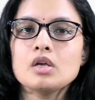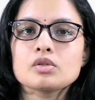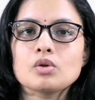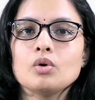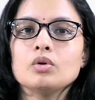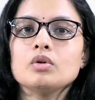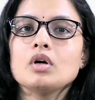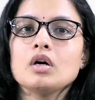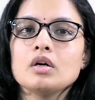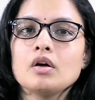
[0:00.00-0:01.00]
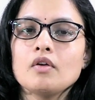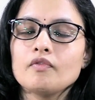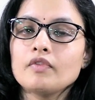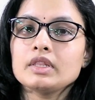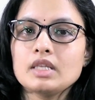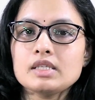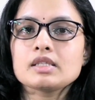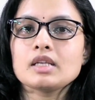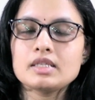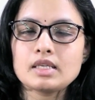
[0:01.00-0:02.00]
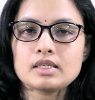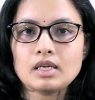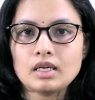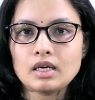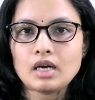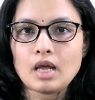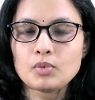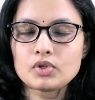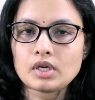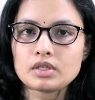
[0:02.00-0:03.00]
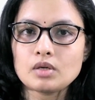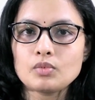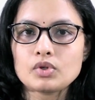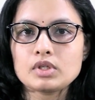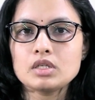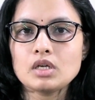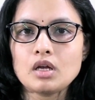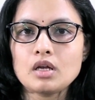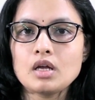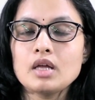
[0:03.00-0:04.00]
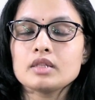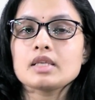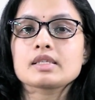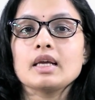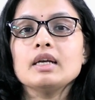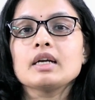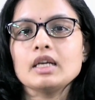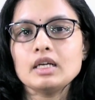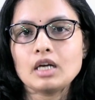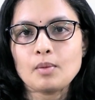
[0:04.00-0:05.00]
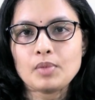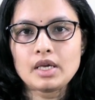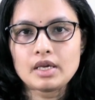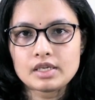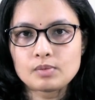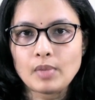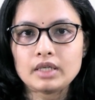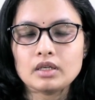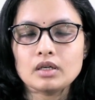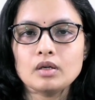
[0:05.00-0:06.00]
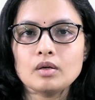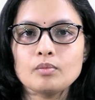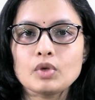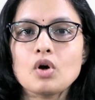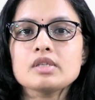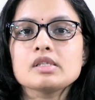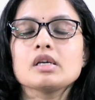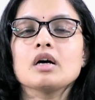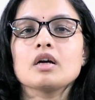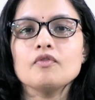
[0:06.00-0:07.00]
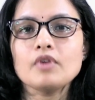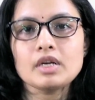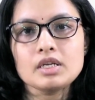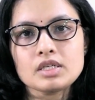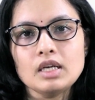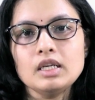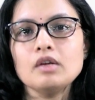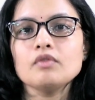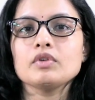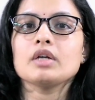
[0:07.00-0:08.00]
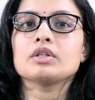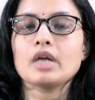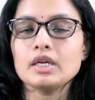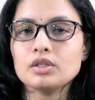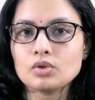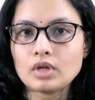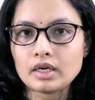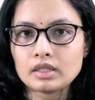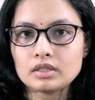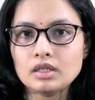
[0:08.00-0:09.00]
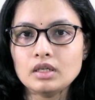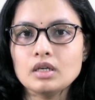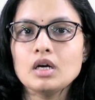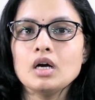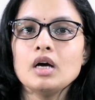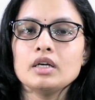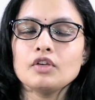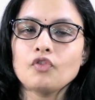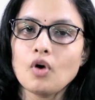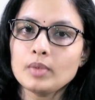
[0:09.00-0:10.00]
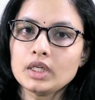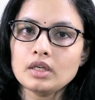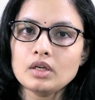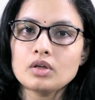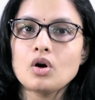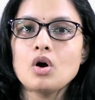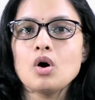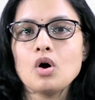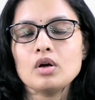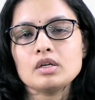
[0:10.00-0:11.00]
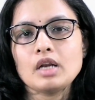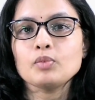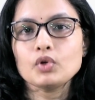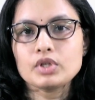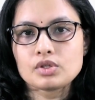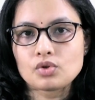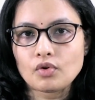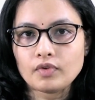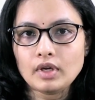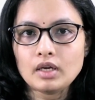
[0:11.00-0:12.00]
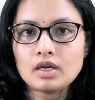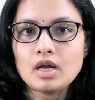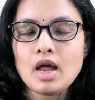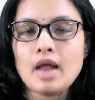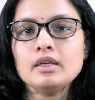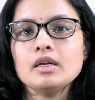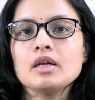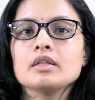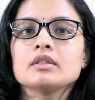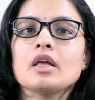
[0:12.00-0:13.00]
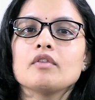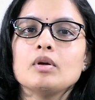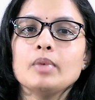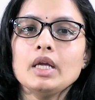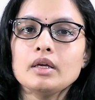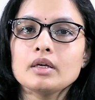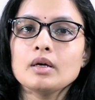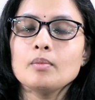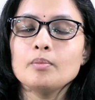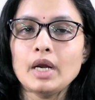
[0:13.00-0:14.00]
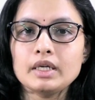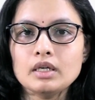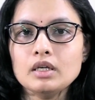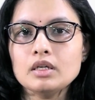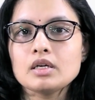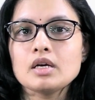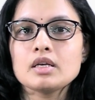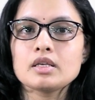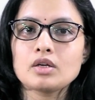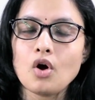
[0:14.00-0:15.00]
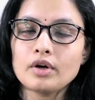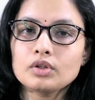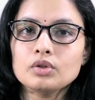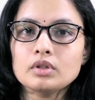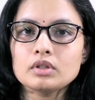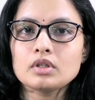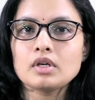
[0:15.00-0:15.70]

So, with this 360 degree liposuction procedure, the skin redraping is better because circumferentially we are trying to correct the deformity or lipodystrophy and there will be better contour